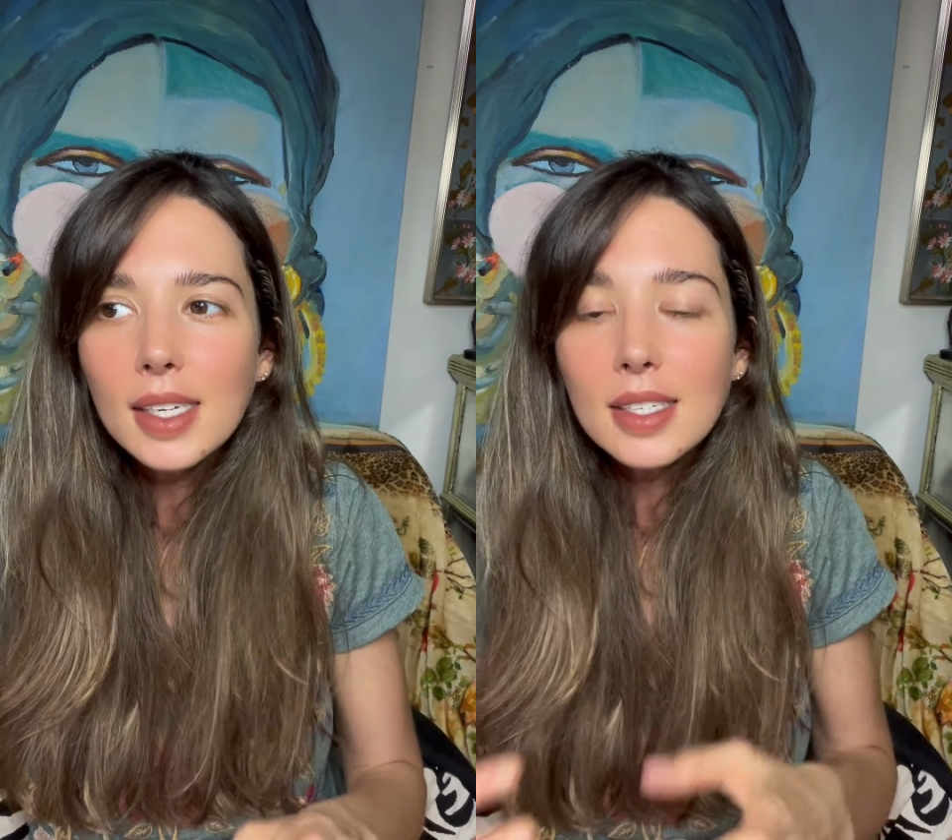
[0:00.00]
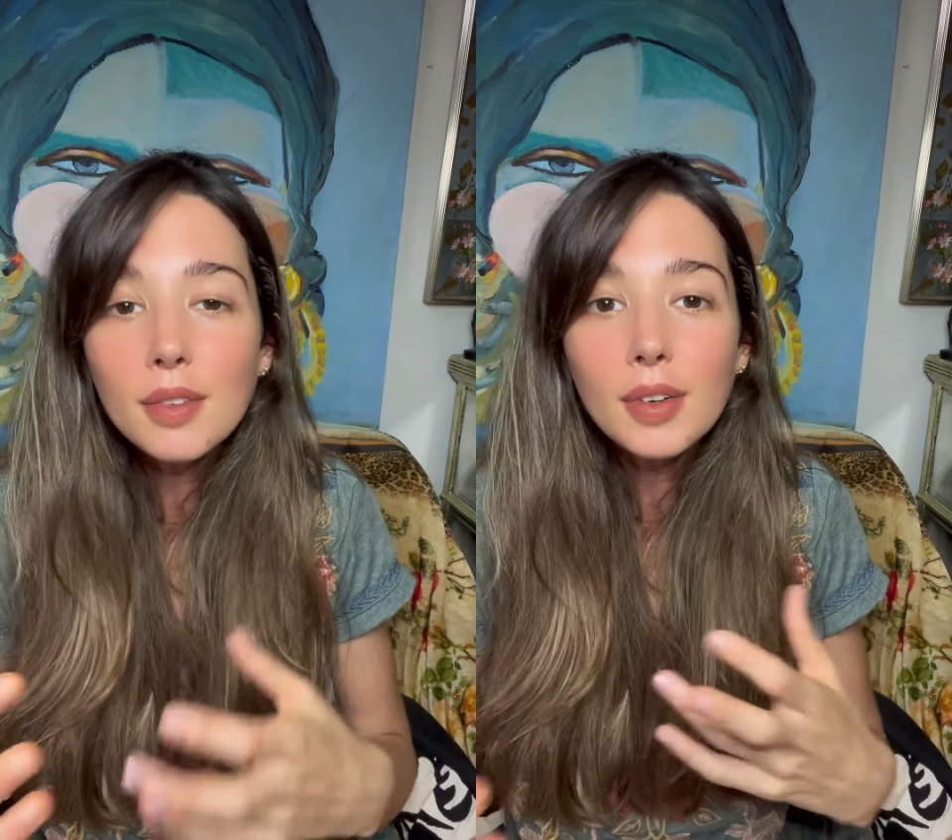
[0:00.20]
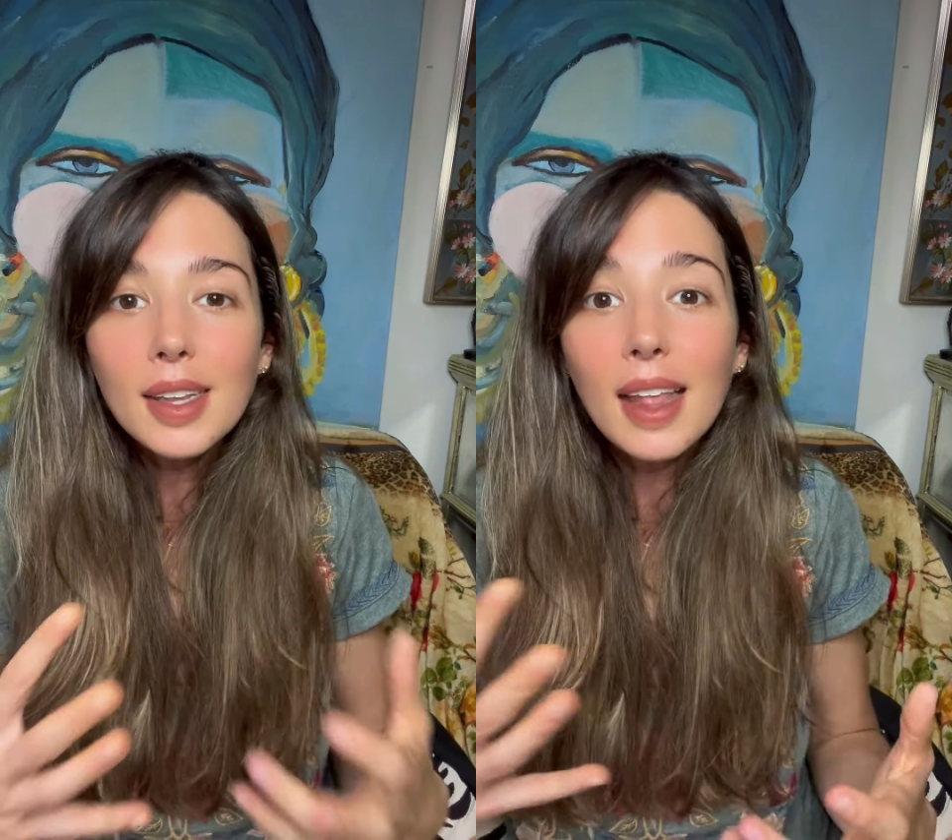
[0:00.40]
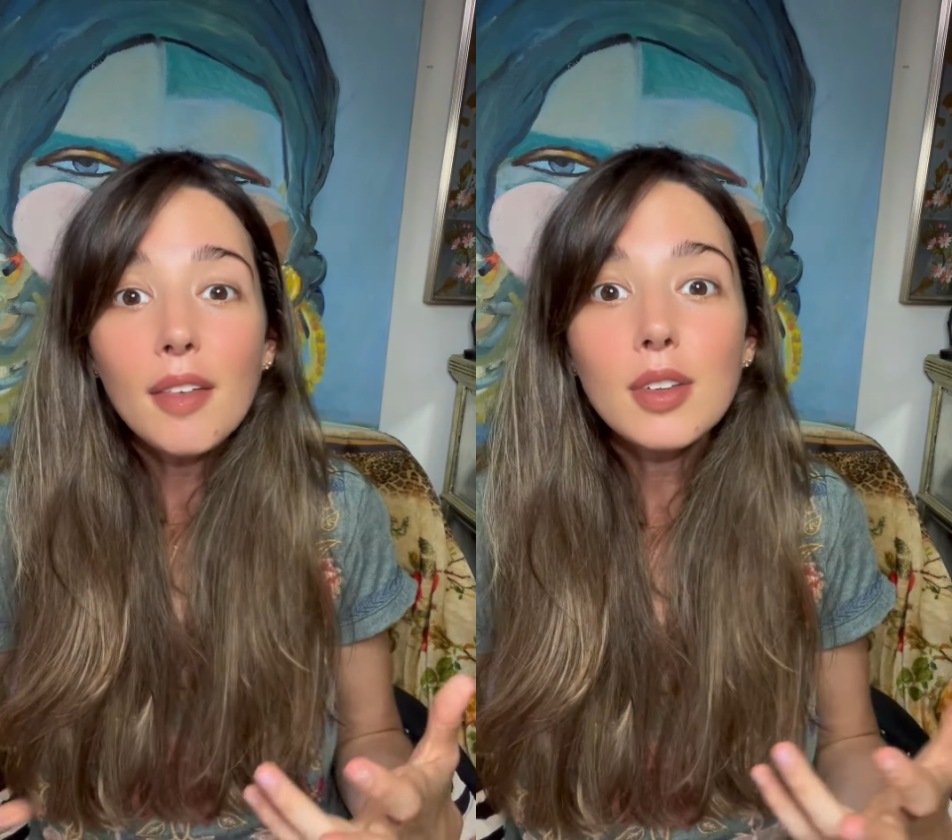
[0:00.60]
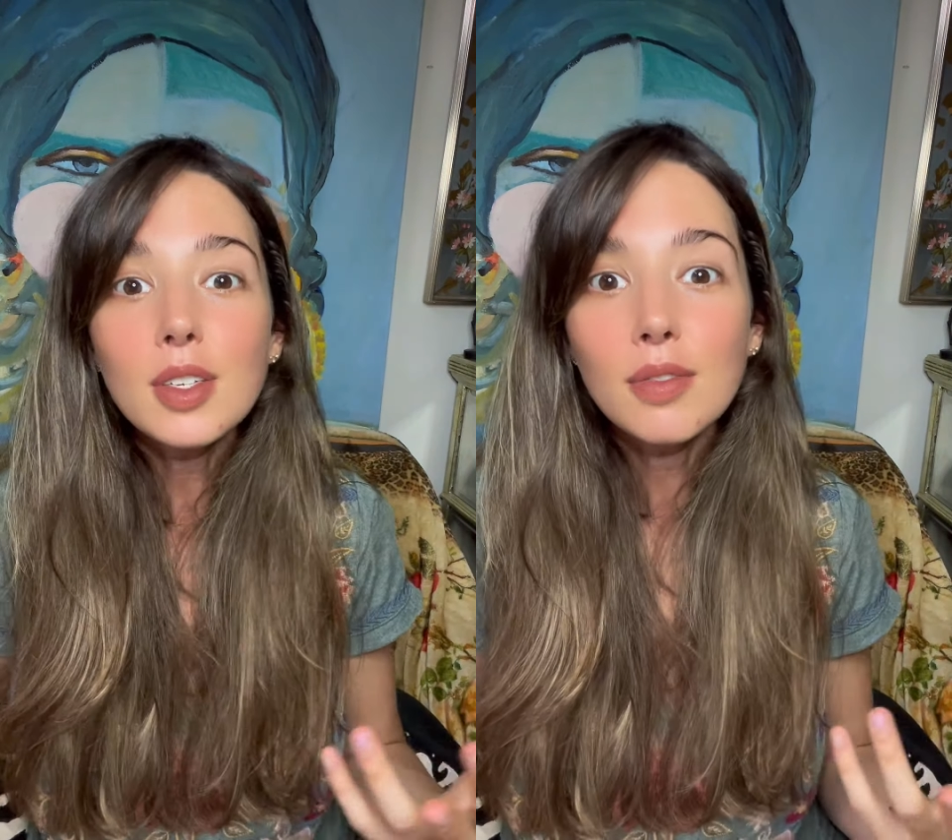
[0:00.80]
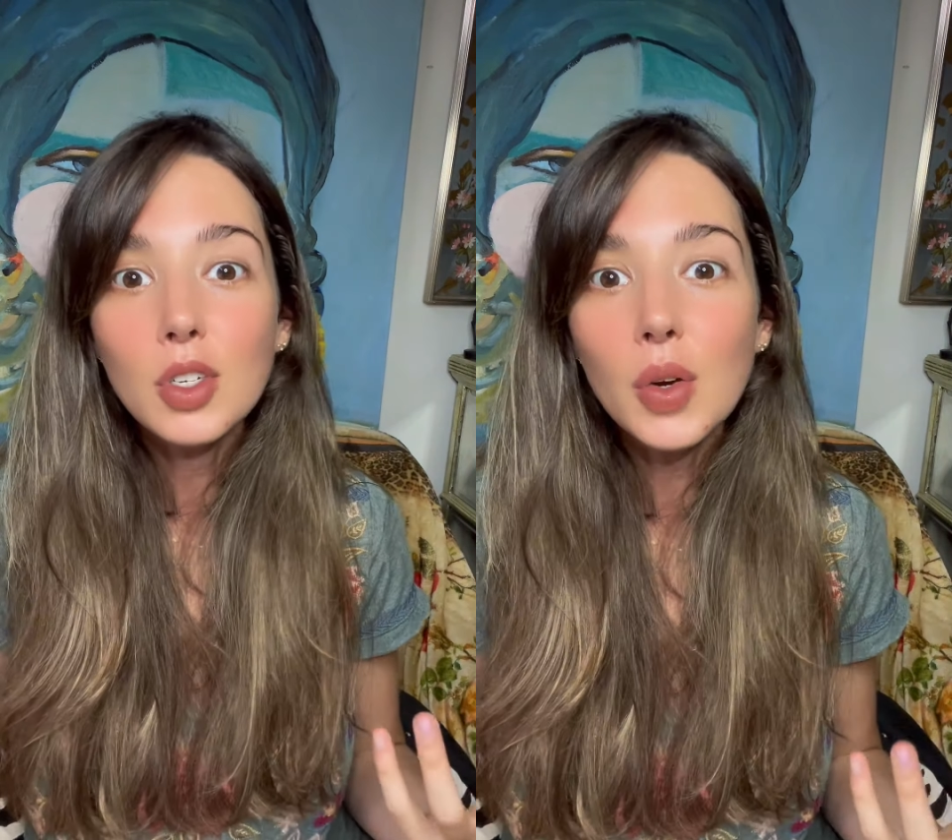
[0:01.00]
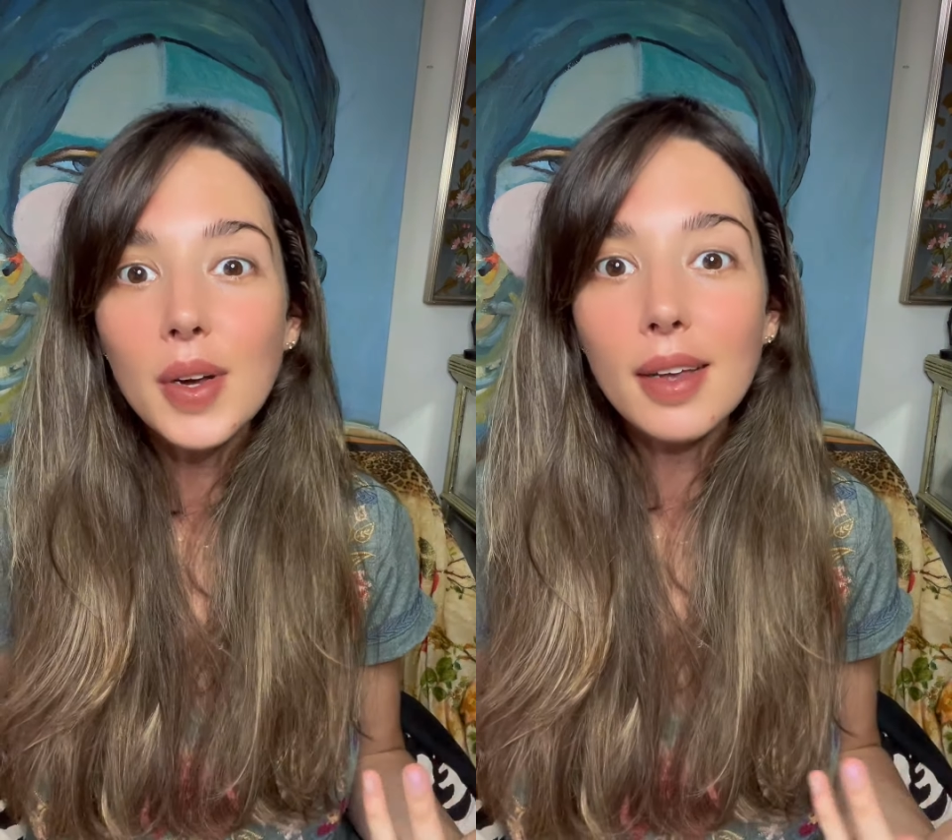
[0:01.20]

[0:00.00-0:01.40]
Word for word: different levels of joy.